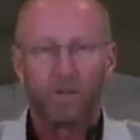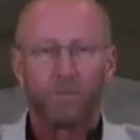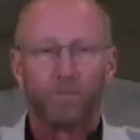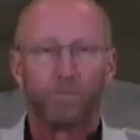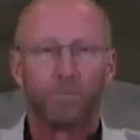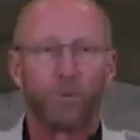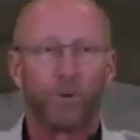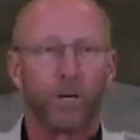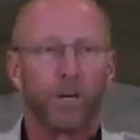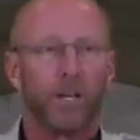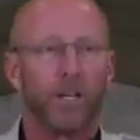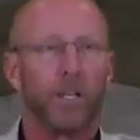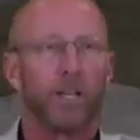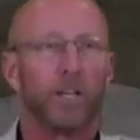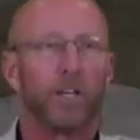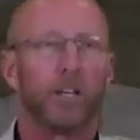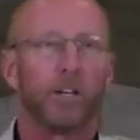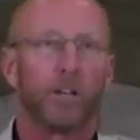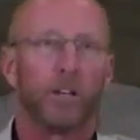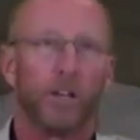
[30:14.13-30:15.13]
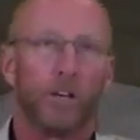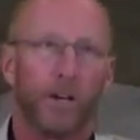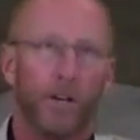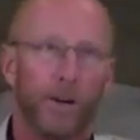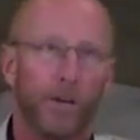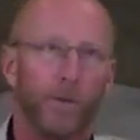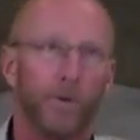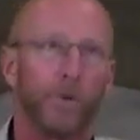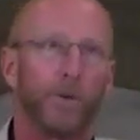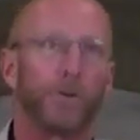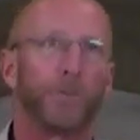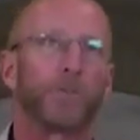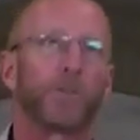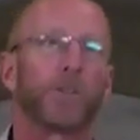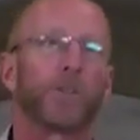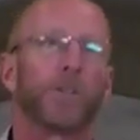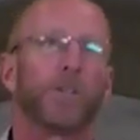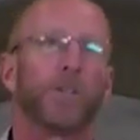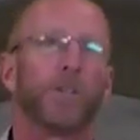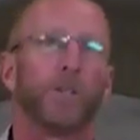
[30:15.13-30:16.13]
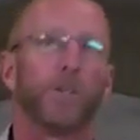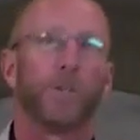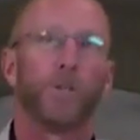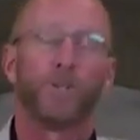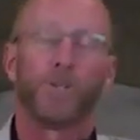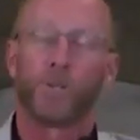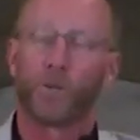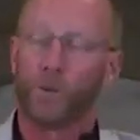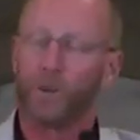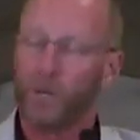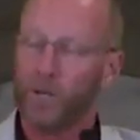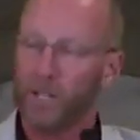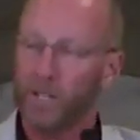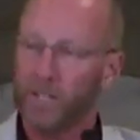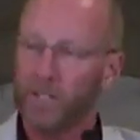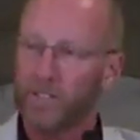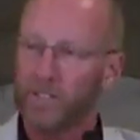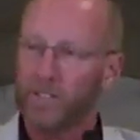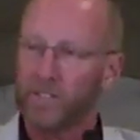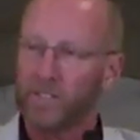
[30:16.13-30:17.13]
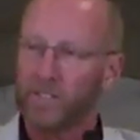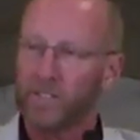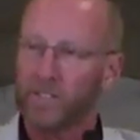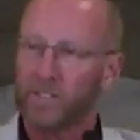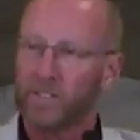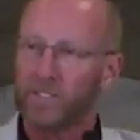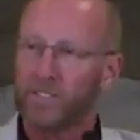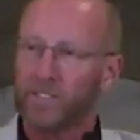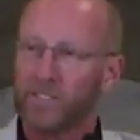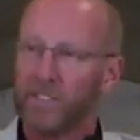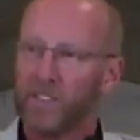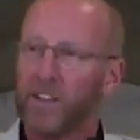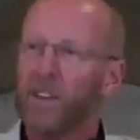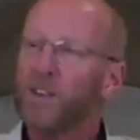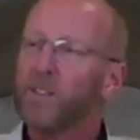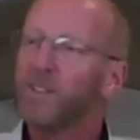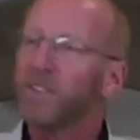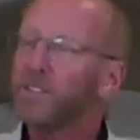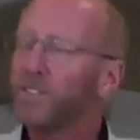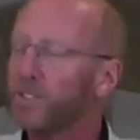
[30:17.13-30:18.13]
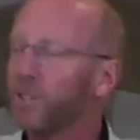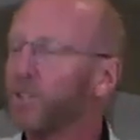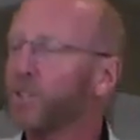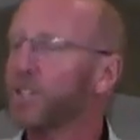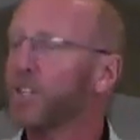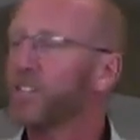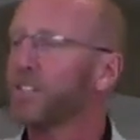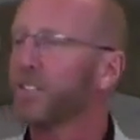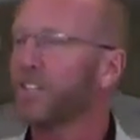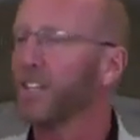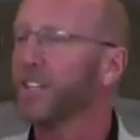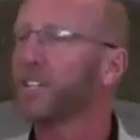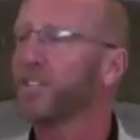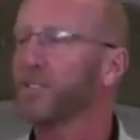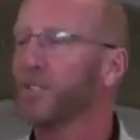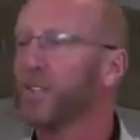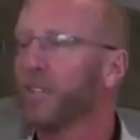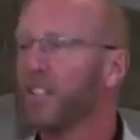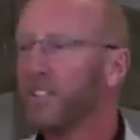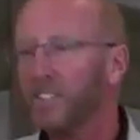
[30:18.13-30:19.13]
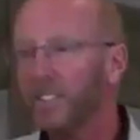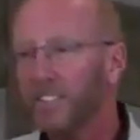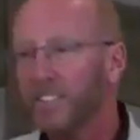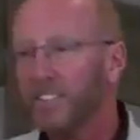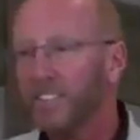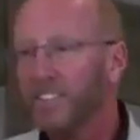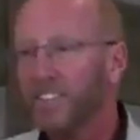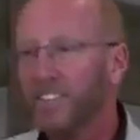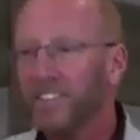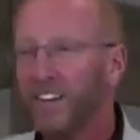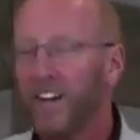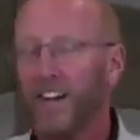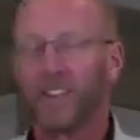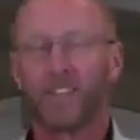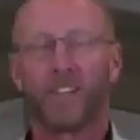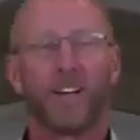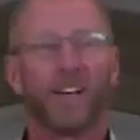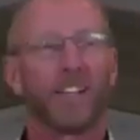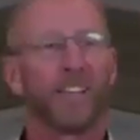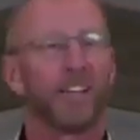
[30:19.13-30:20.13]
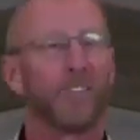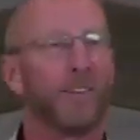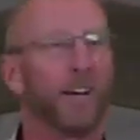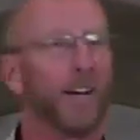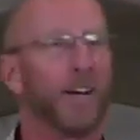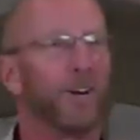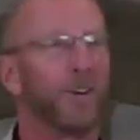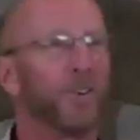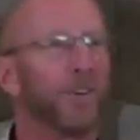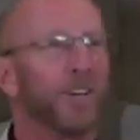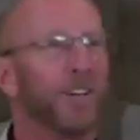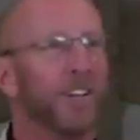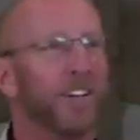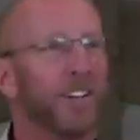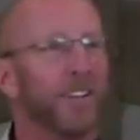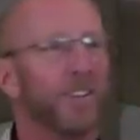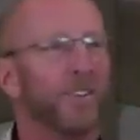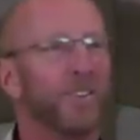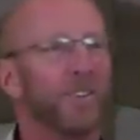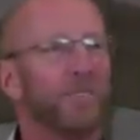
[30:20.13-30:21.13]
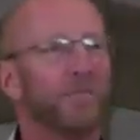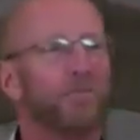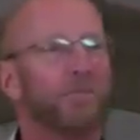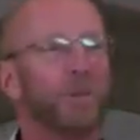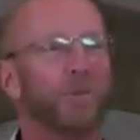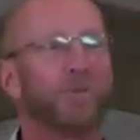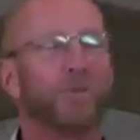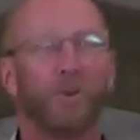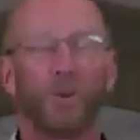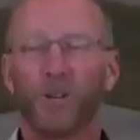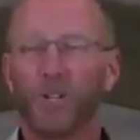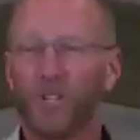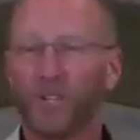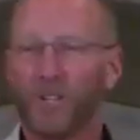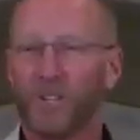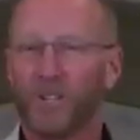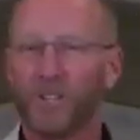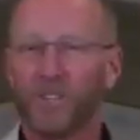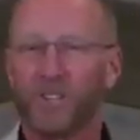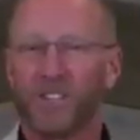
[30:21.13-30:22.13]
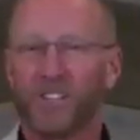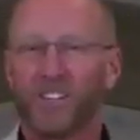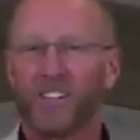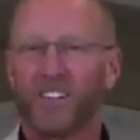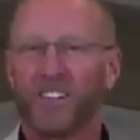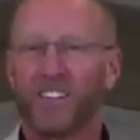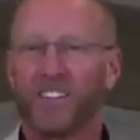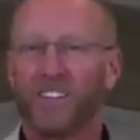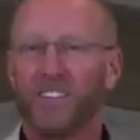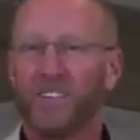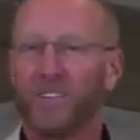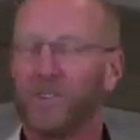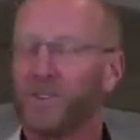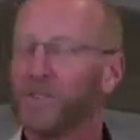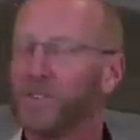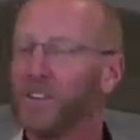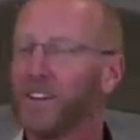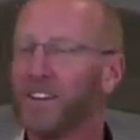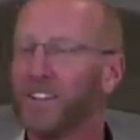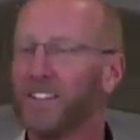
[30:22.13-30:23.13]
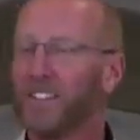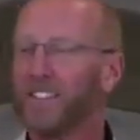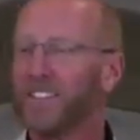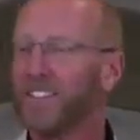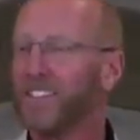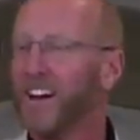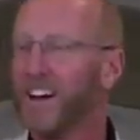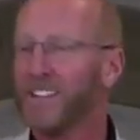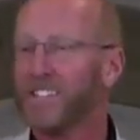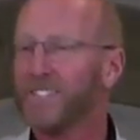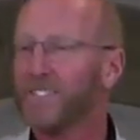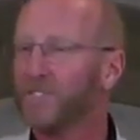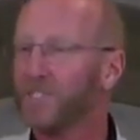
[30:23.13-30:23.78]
bring others joy. This church has a lot of joy. I, lo- I love how before church, there's lots of